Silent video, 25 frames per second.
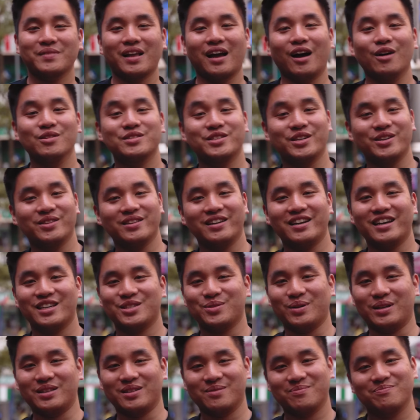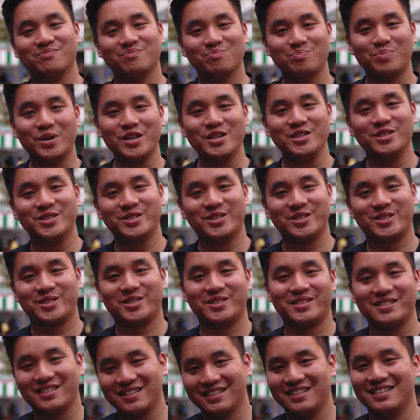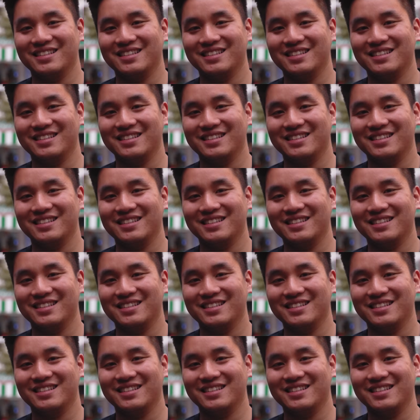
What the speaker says: I'll see you in the next one. Peace.